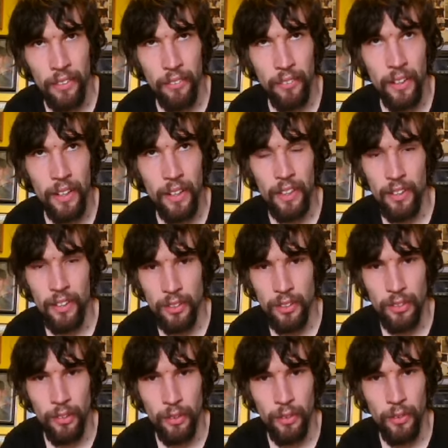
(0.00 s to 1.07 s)
3D
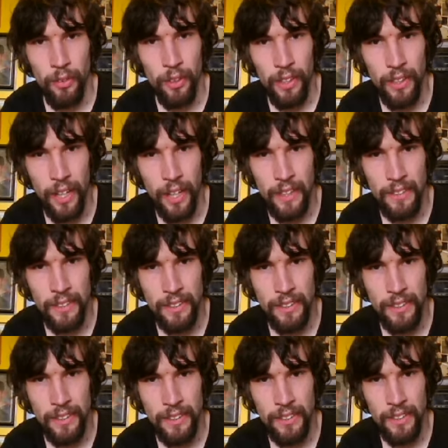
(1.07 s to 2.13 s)
does look really nice in
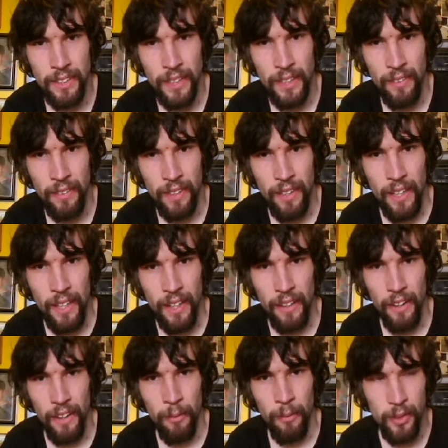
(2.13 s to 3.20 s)
HD, and
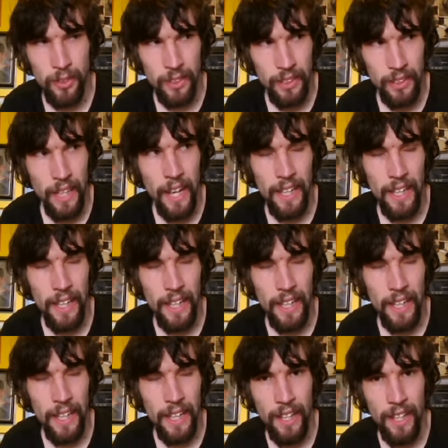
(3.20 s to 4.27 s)
it almost has an
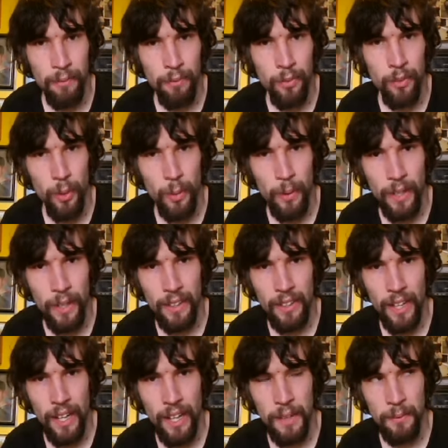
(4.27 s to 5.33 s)
added depth to it at
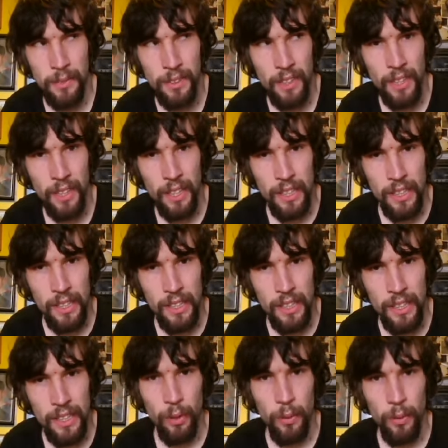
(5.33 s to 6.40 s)
times.
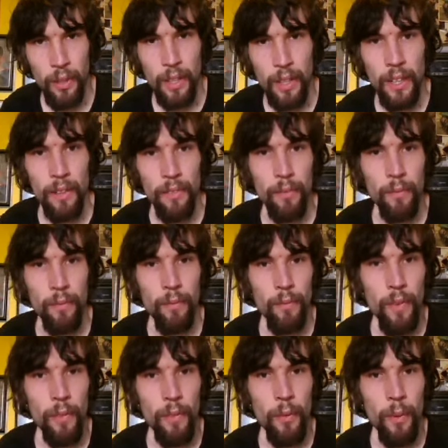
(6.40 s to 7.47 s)
So
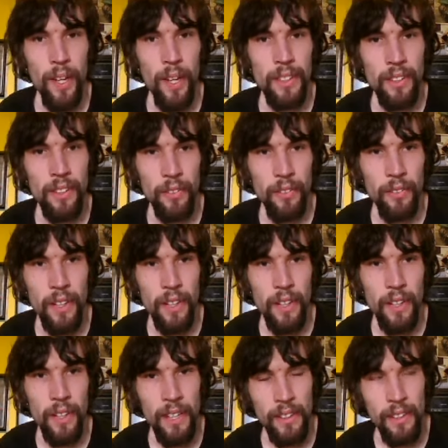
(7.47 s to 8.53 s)
if you watch it in
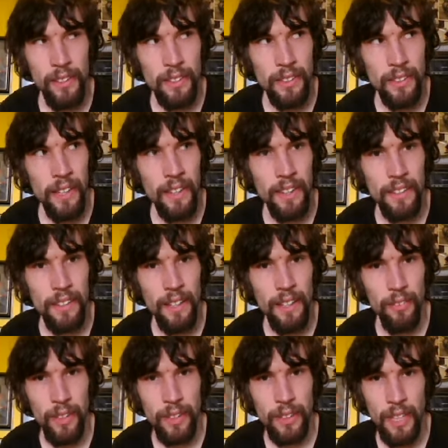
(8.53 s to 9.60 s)
3D, I
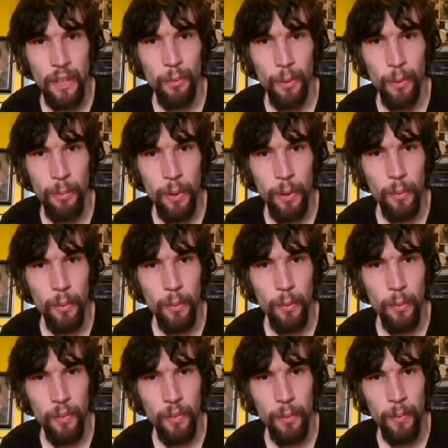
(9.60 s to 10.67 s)
definitely say it would be worth
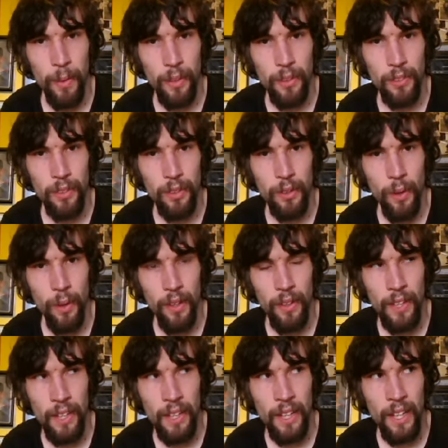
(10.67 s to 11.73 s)
it for the picture
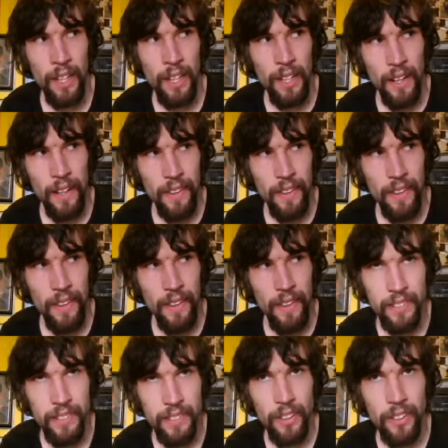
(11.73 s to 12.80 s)
quality. I think it
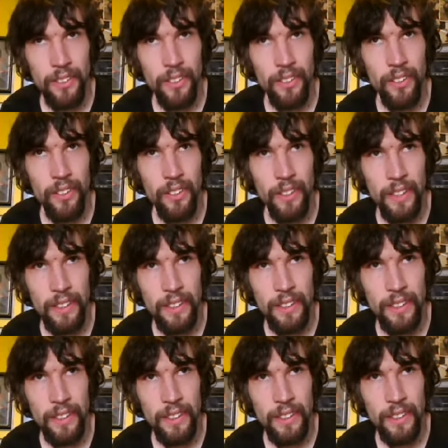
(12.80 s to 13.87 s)
still is a little
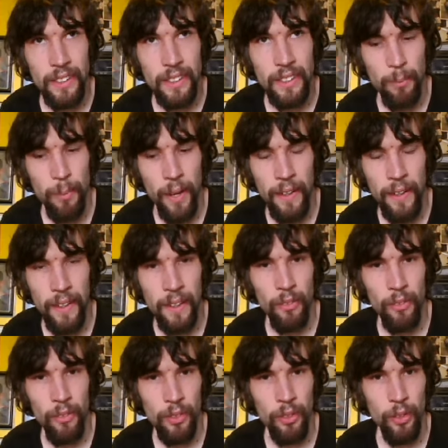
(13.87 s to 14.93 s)
inconsistent, but I think it
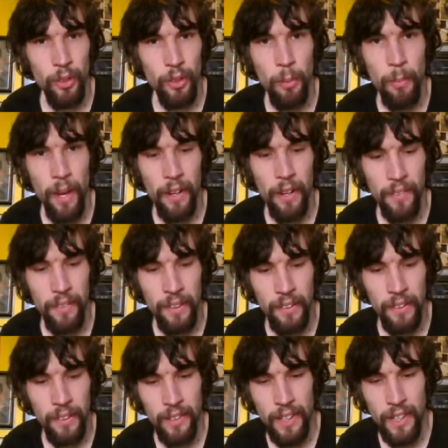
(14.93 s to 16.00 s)
looked a little better in the
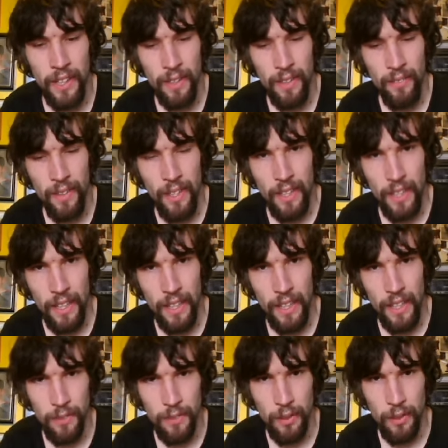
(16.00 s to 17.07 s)
3D. That's
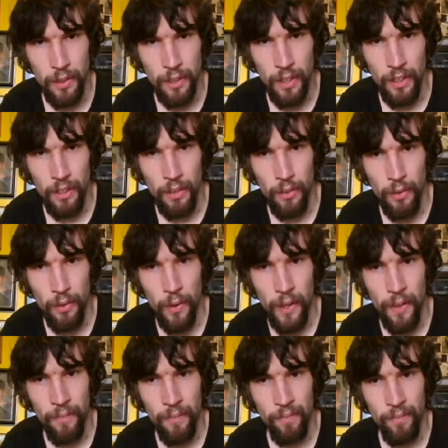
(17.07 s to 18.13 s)
if you can get through
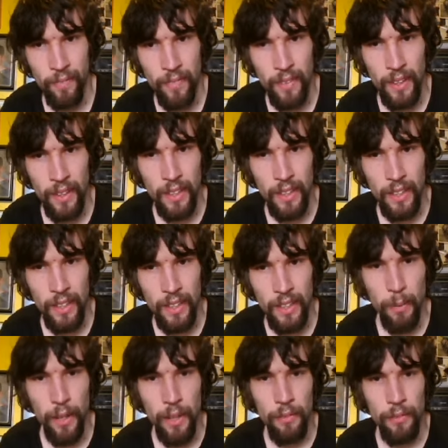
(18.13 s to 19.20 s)
it.
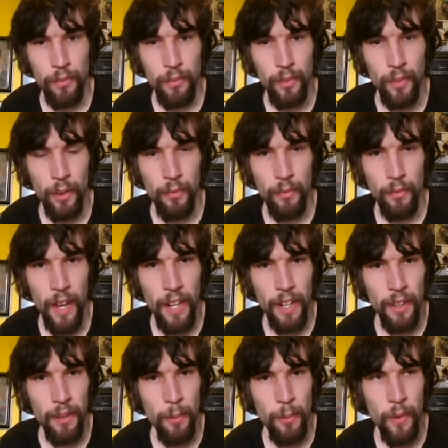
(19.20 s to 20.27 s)
But if you're a fan
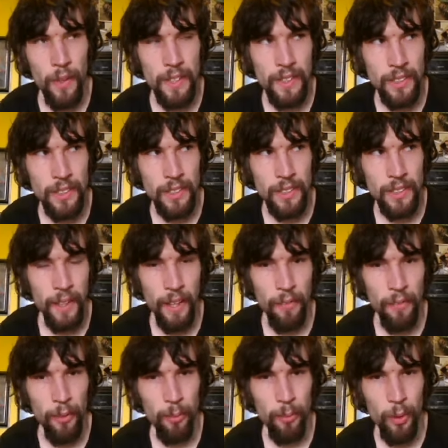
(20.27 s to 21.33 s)
of the movies and just want to
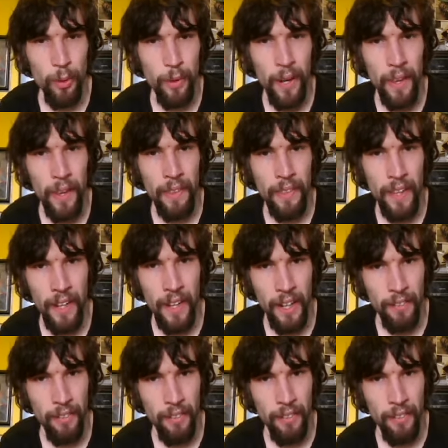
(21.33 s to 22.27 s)
have them on Blu-ray, then I'd